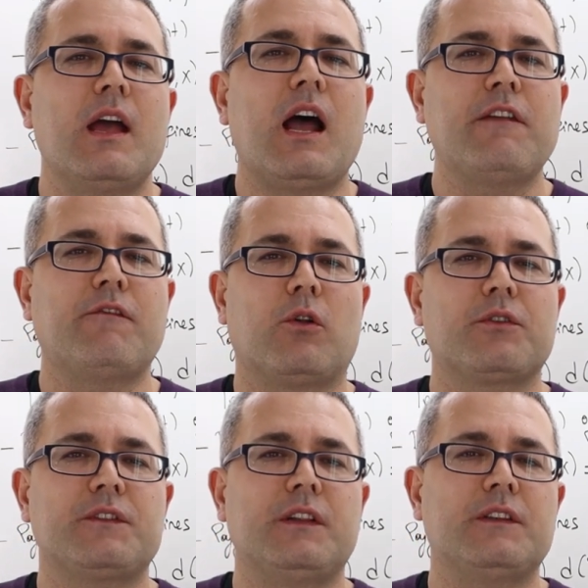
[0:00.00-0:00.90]
Hi
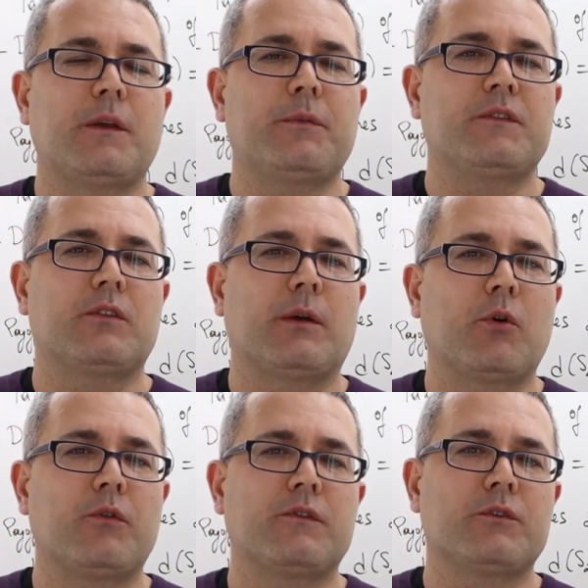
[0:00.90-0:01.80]
folks, in this episode I'm
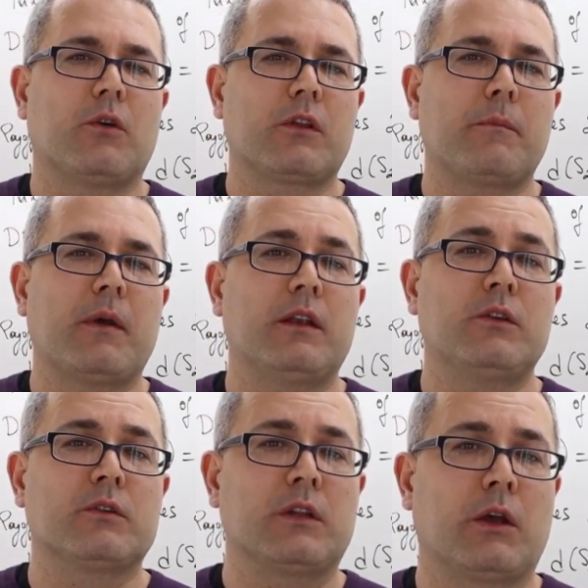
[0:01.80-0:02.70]
going to talk about
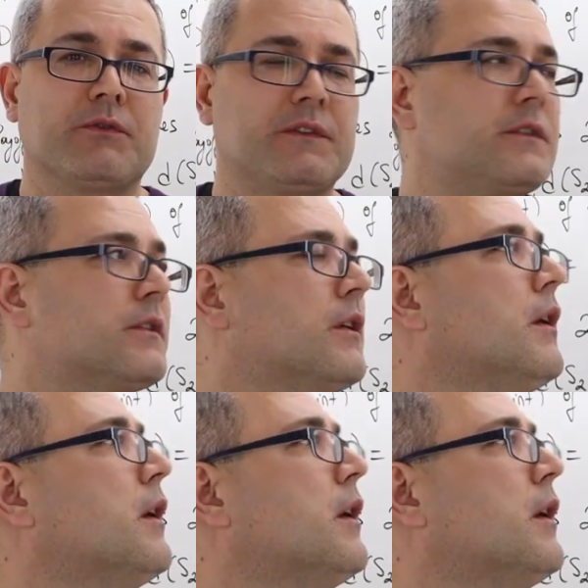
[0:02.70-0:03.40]
nucleolus.